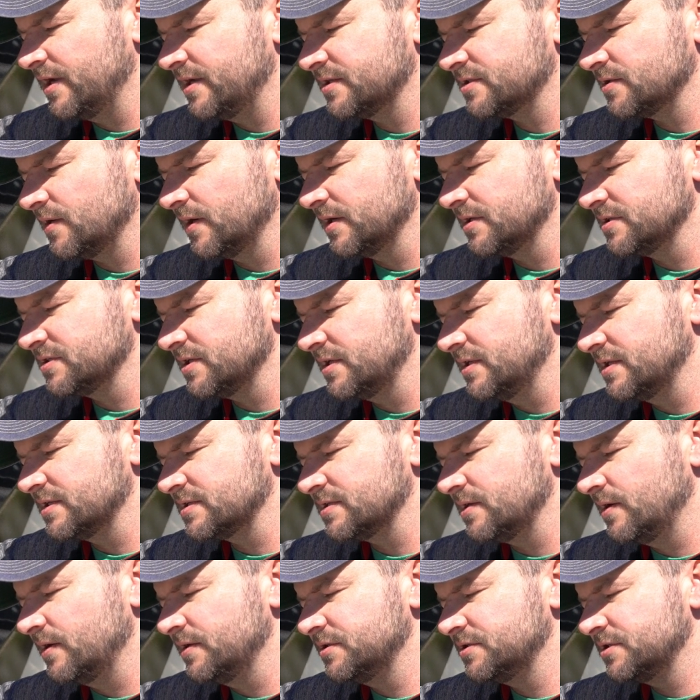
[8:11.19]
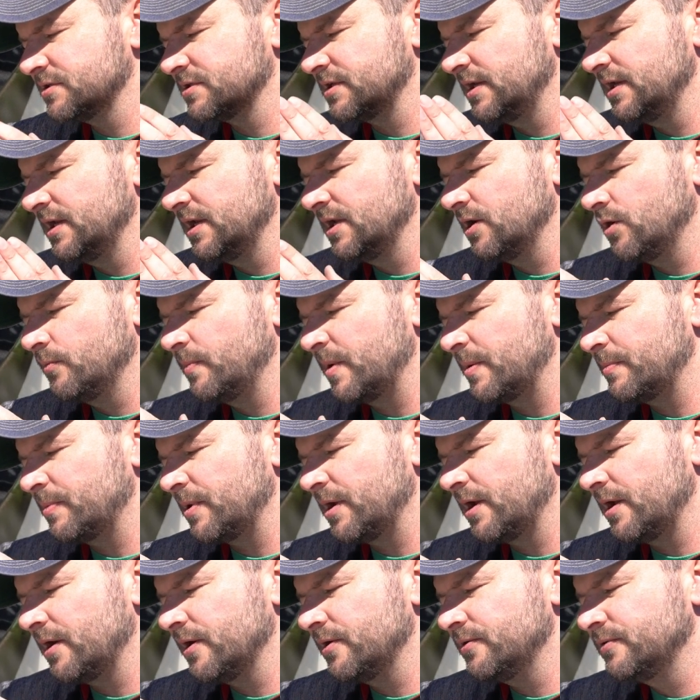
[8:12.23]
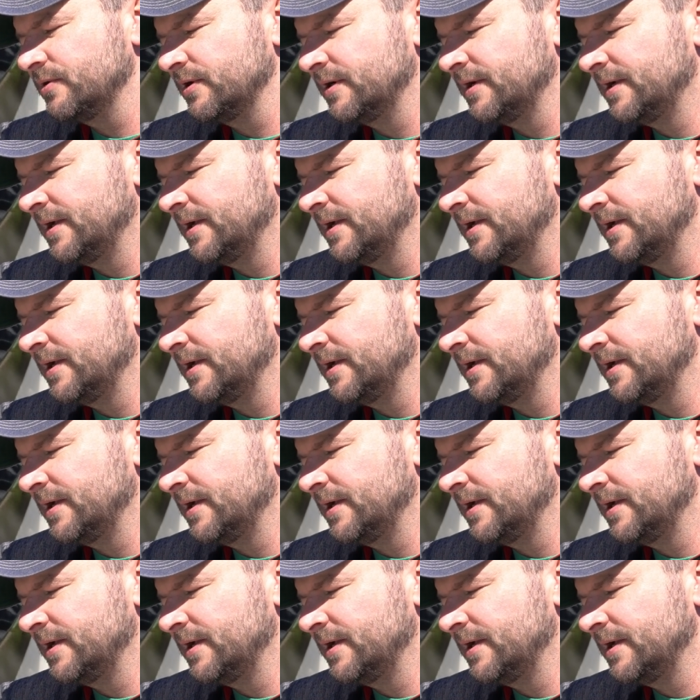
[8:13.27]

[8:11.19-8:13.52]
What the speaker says: So I can see this line is just a little bit below